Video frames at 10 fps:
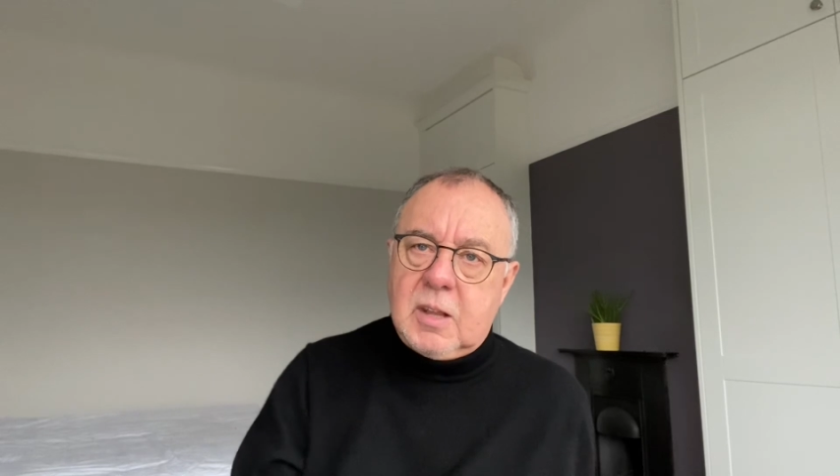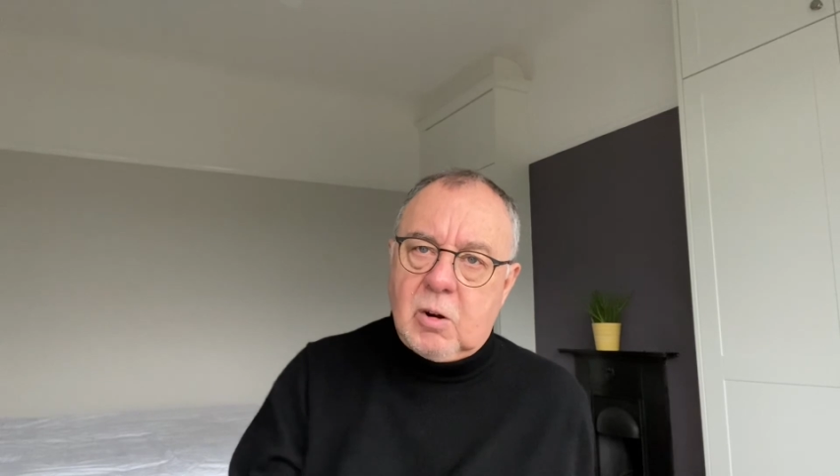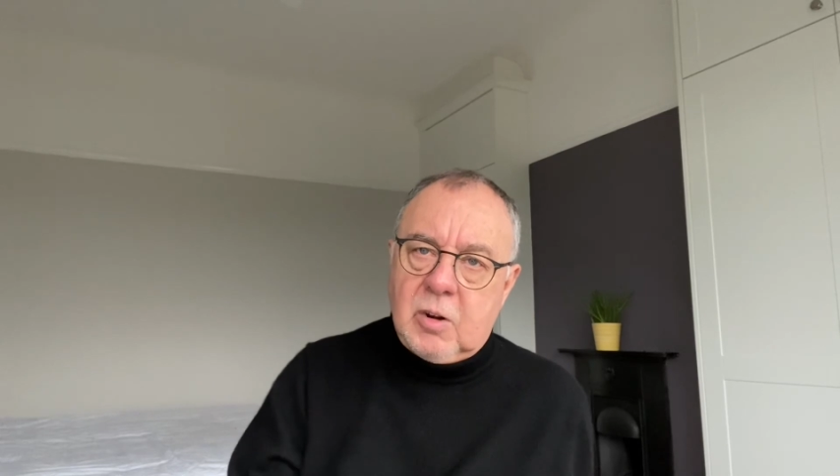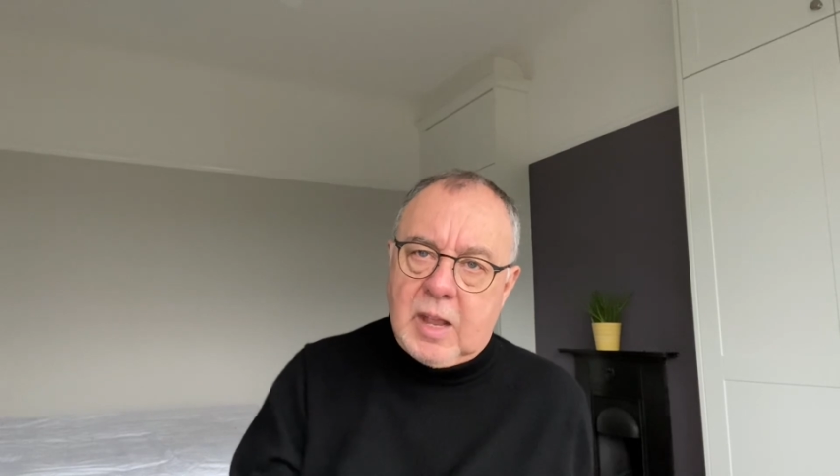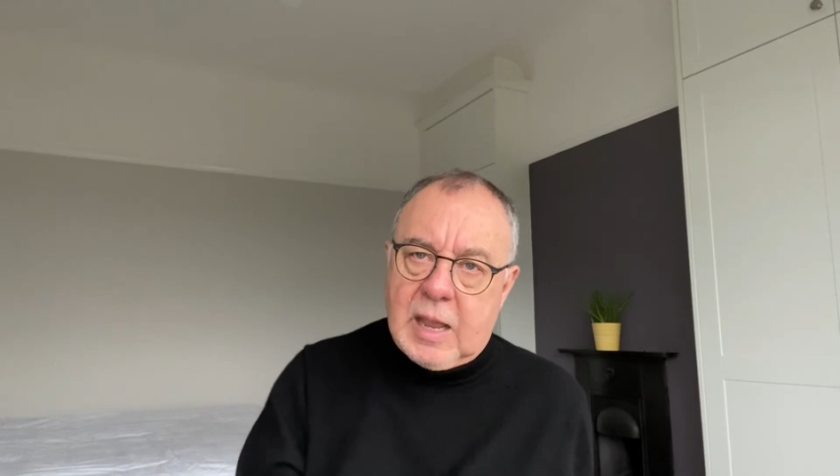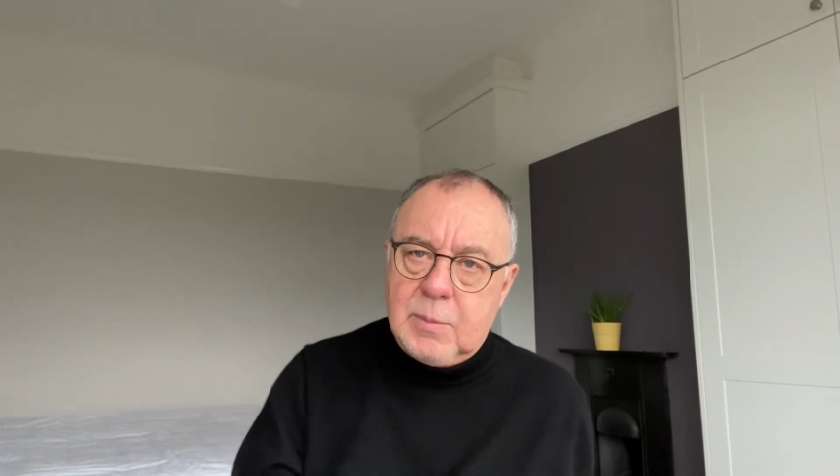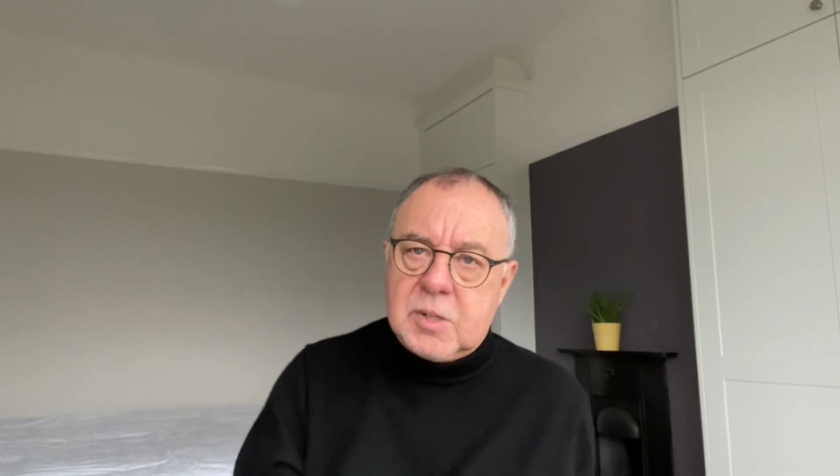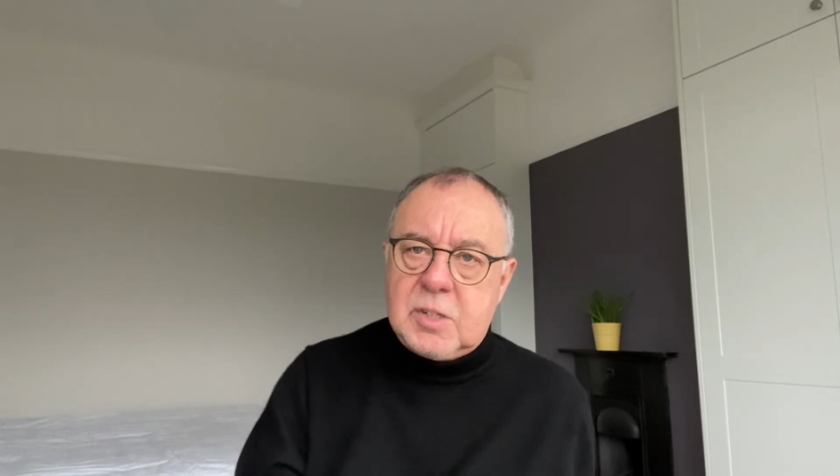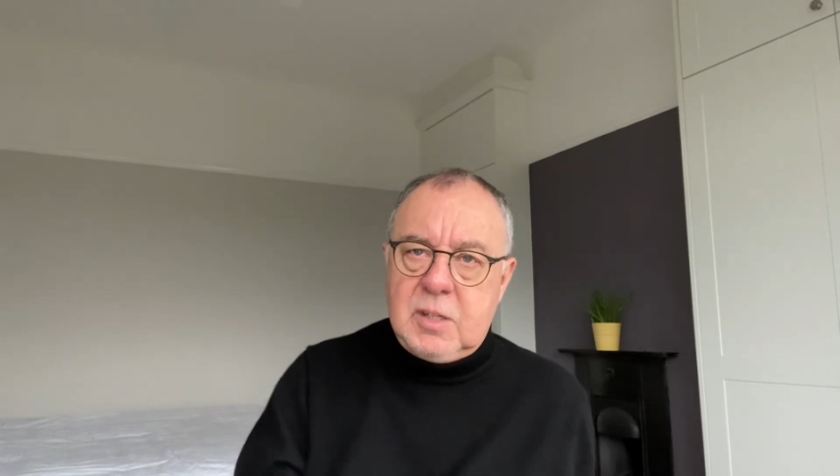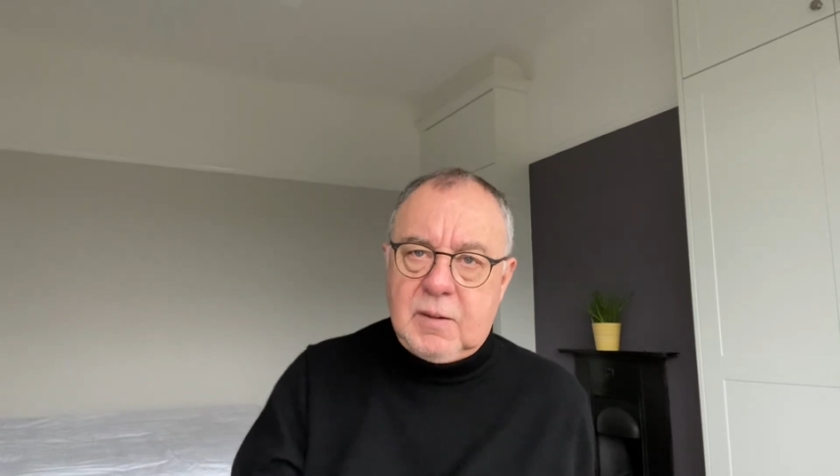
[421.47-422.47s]
on
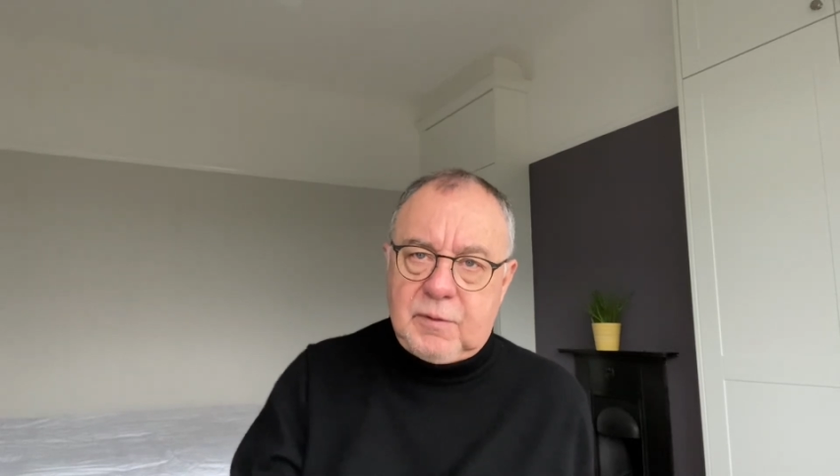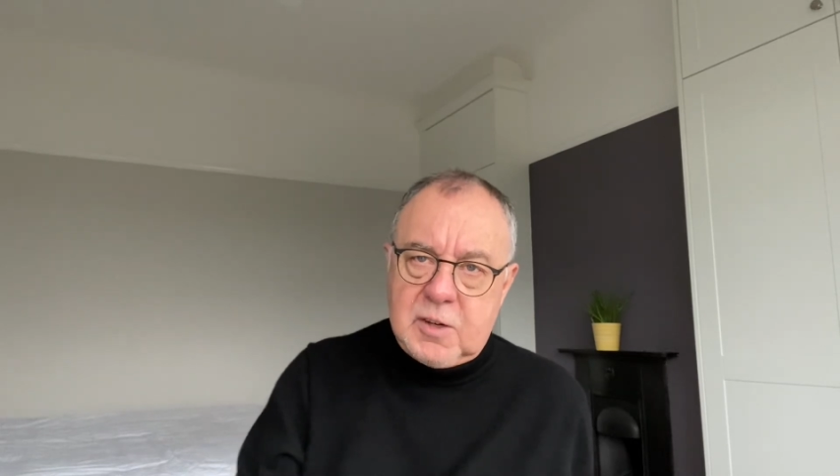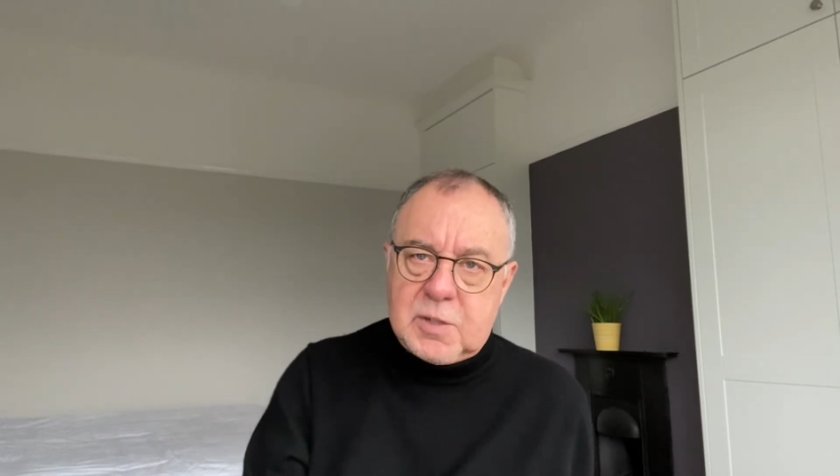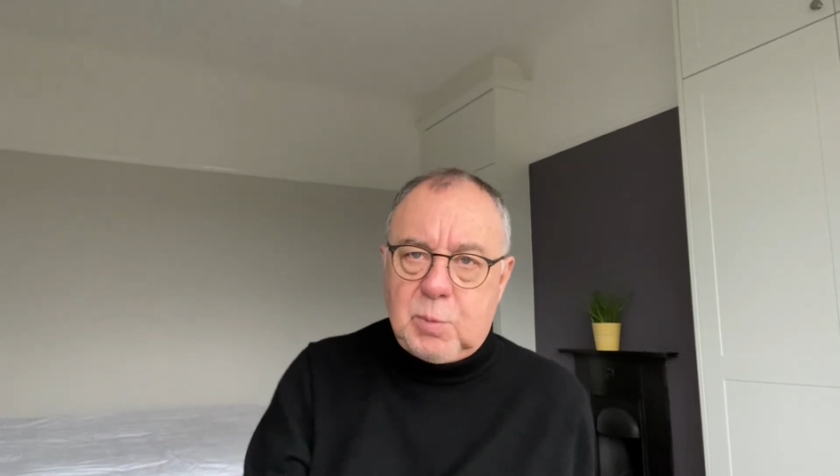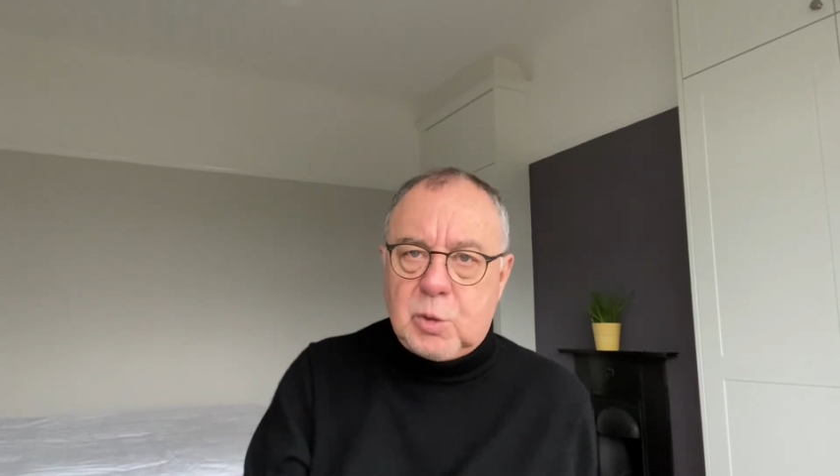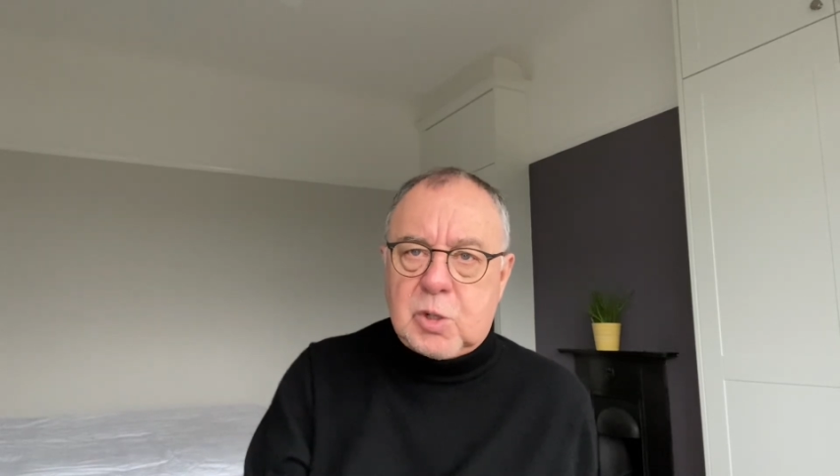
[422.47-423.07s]
Amazon. The first book's